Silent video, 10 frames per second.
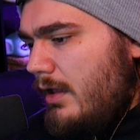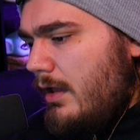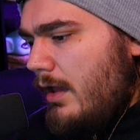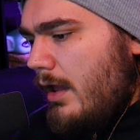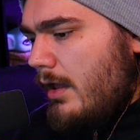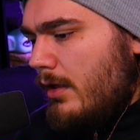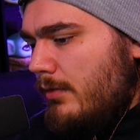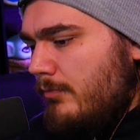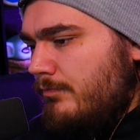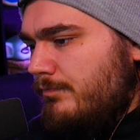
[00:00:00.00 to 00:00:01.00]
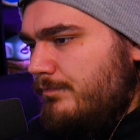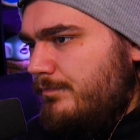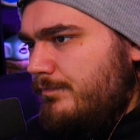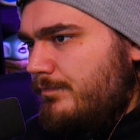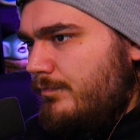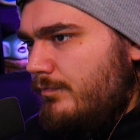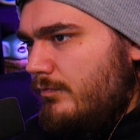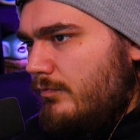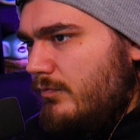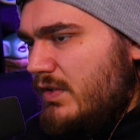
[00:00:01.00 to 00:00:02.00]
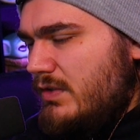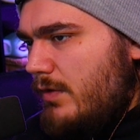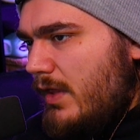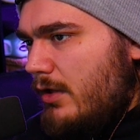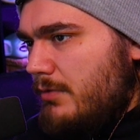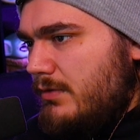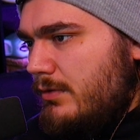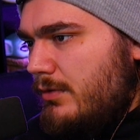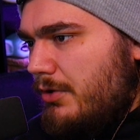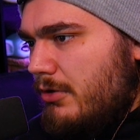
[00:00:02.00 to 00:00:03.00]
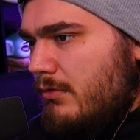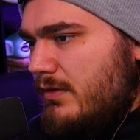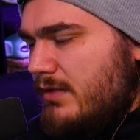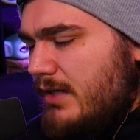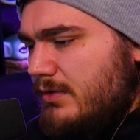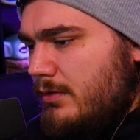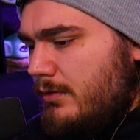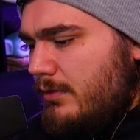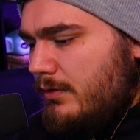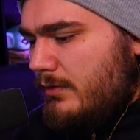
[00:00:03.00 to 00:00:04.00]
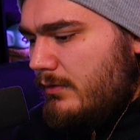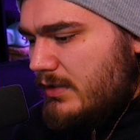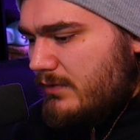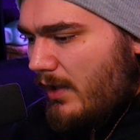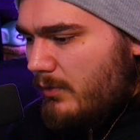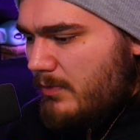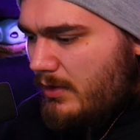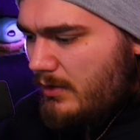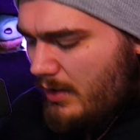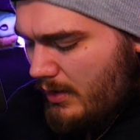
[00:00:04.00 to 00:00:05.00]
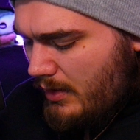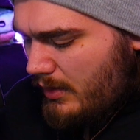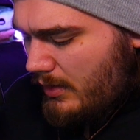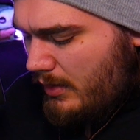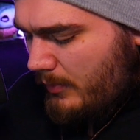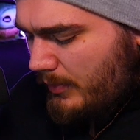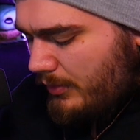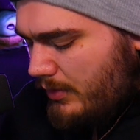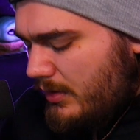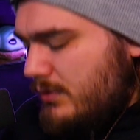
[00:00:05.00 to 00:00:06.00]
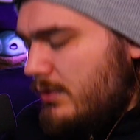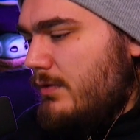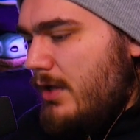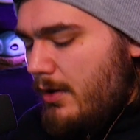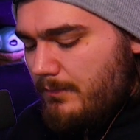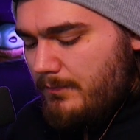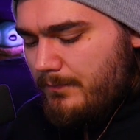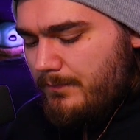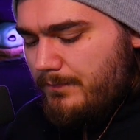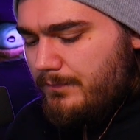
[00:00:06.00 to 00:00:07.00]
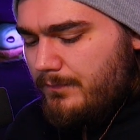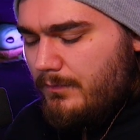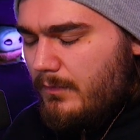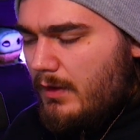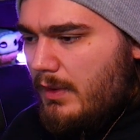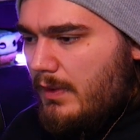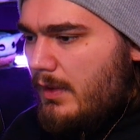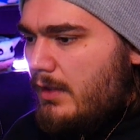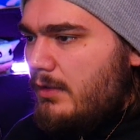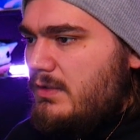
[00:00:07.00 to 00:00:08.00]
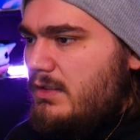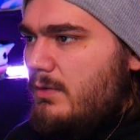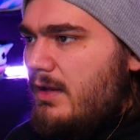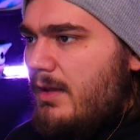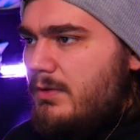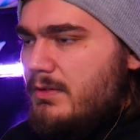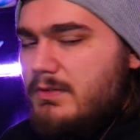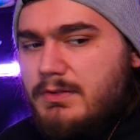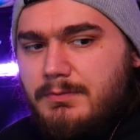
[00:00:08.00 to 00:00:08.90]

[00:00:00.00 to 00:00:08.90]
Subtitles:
Let's see who they go into. They're going to go into the Toxicroak. That's fine with me. I'm going to go ahead and turn there. And then let's see what happens.